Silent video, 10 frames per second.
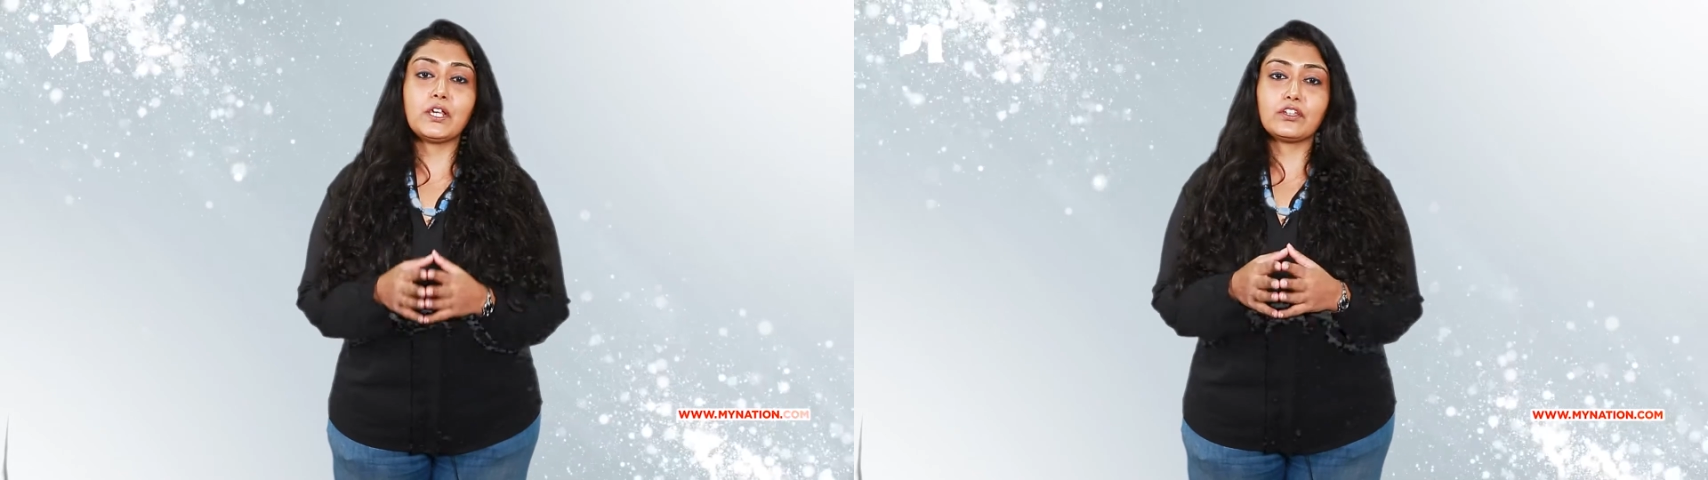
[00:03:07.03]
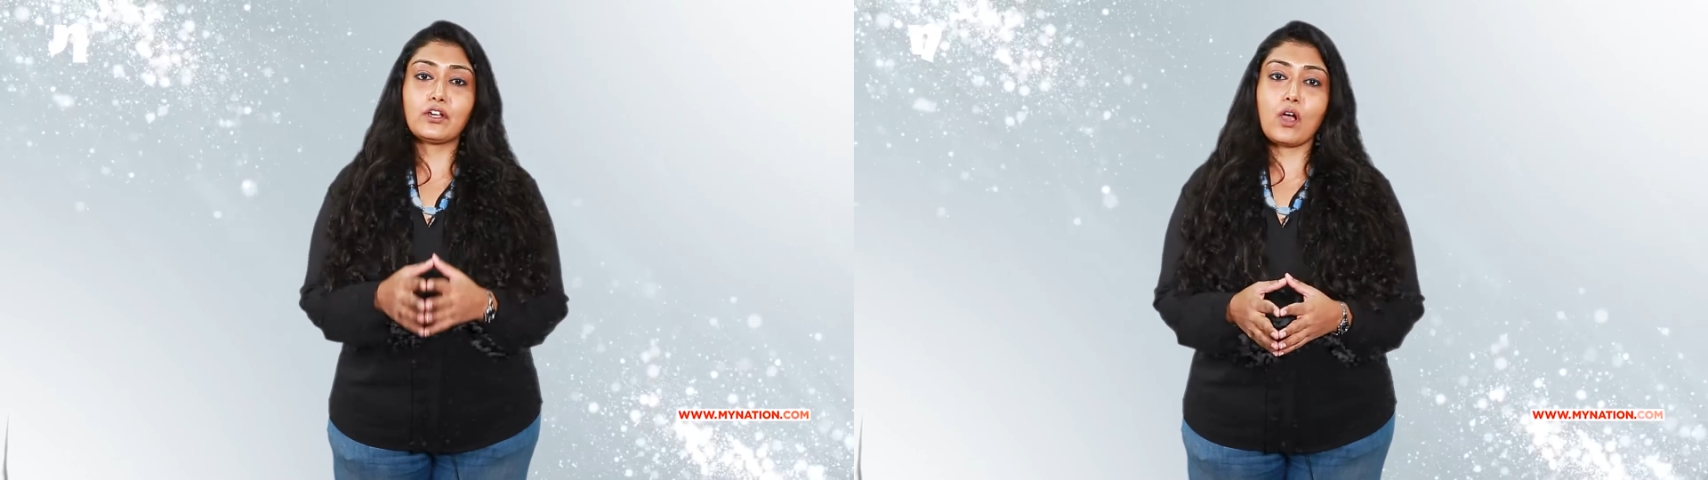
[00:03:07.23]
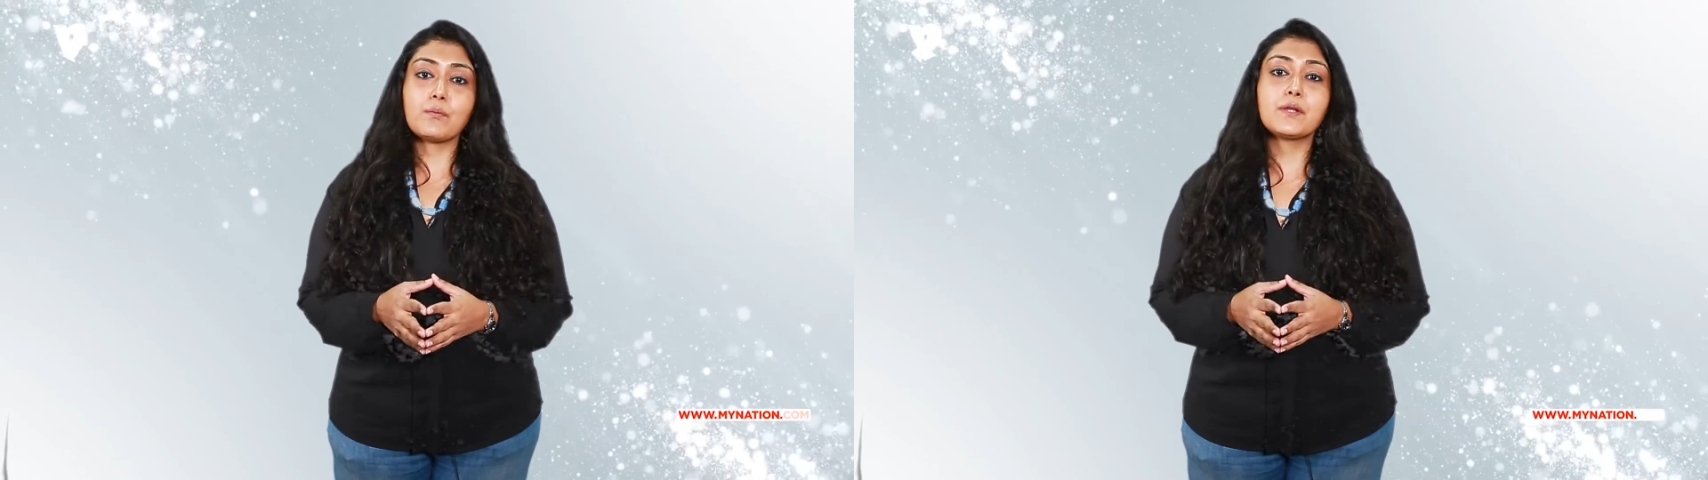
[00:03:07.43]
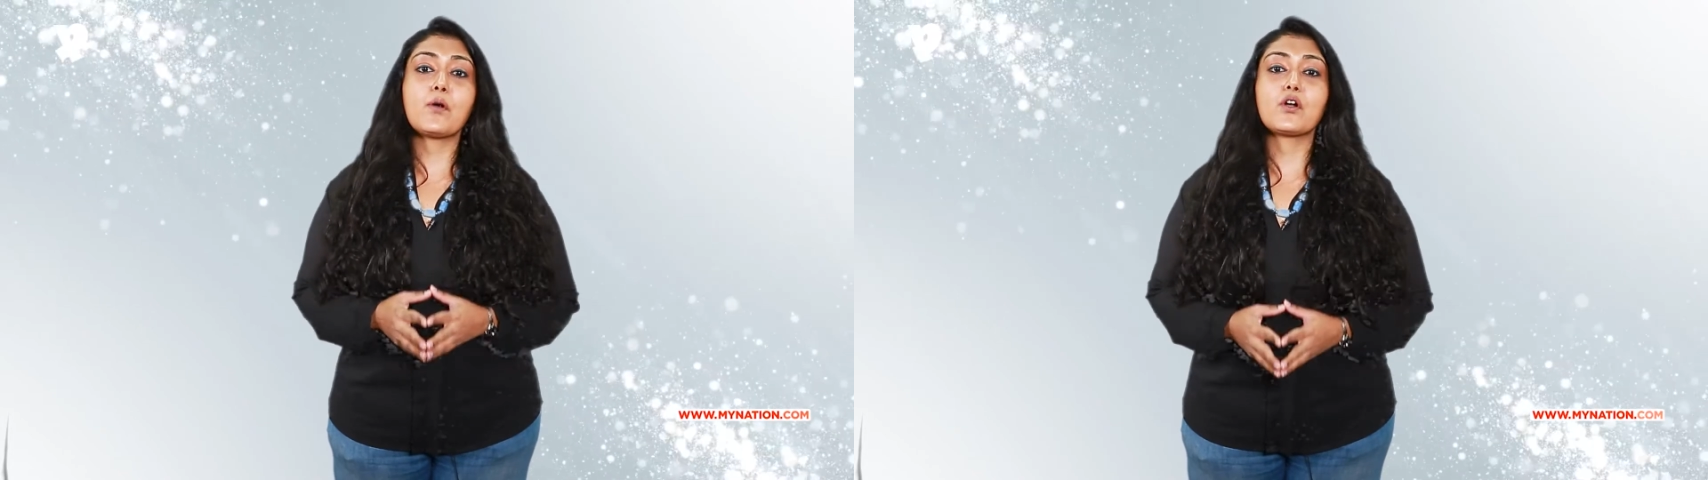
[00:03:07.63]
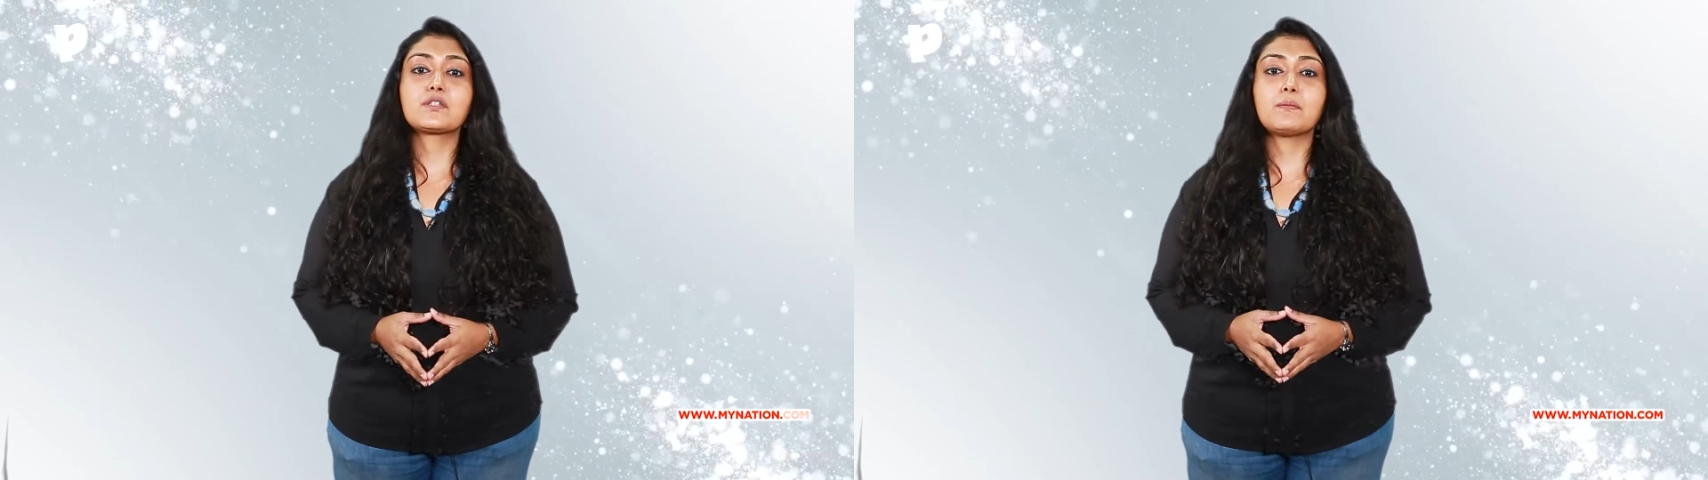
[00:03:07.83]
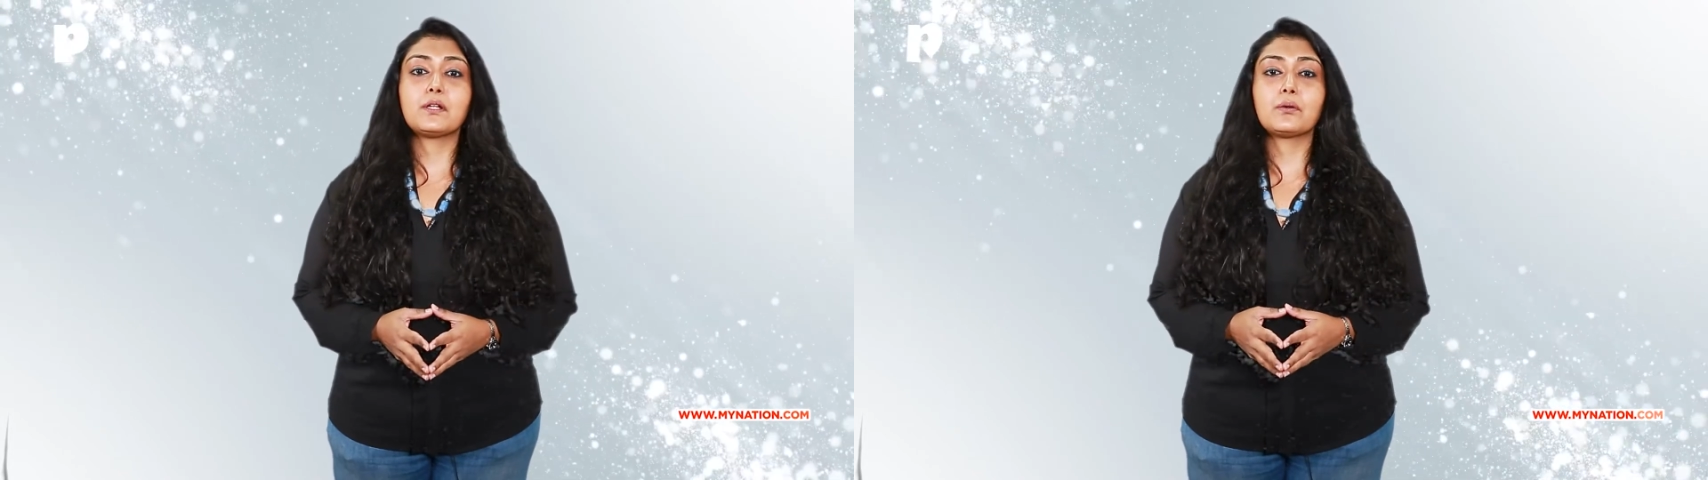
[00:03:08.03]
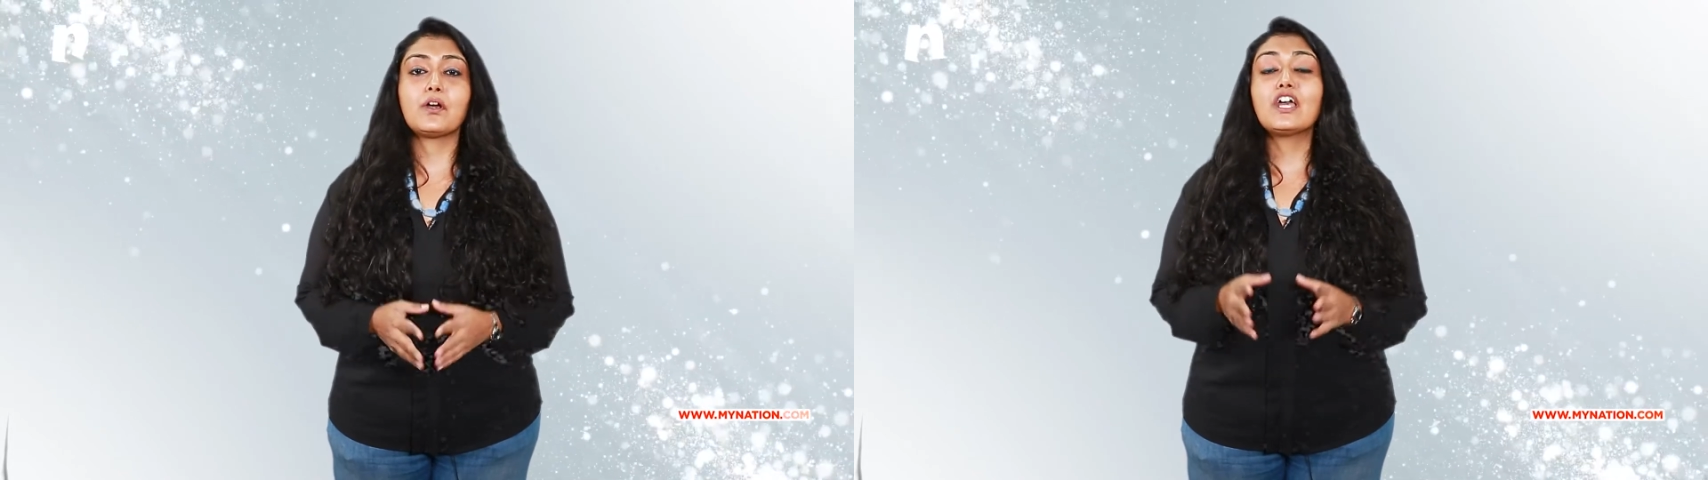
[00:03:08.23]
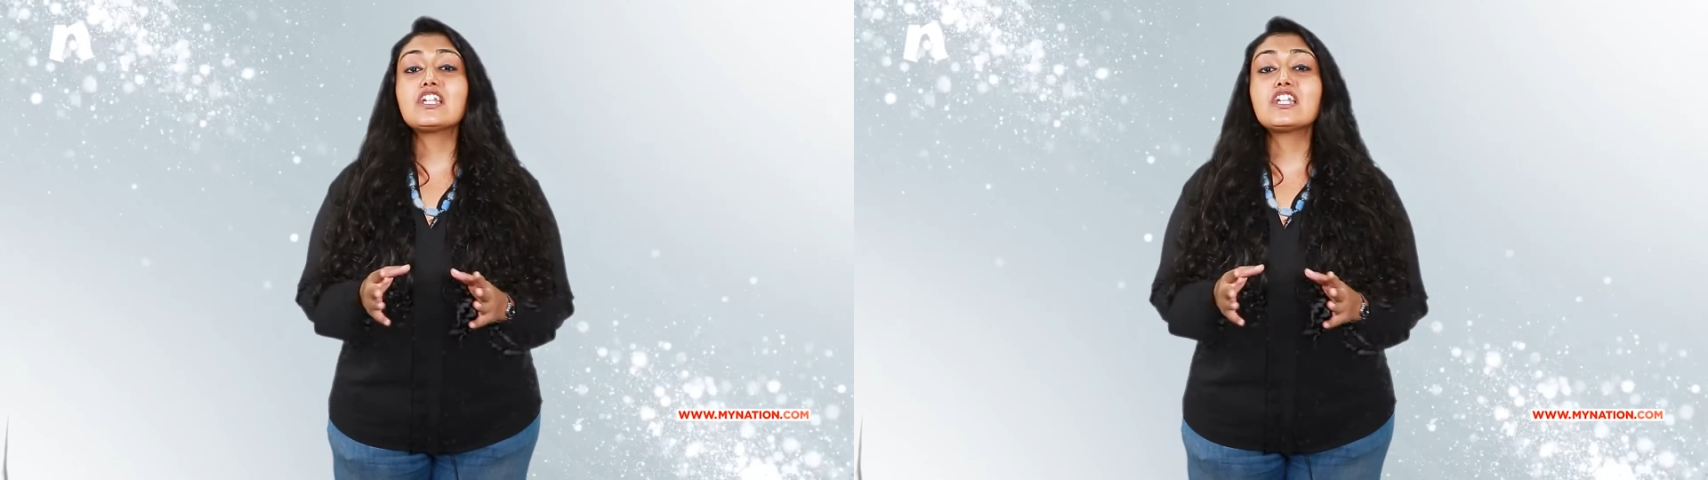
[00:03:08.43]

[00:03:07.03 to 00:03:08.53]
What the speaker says: on the comment box below.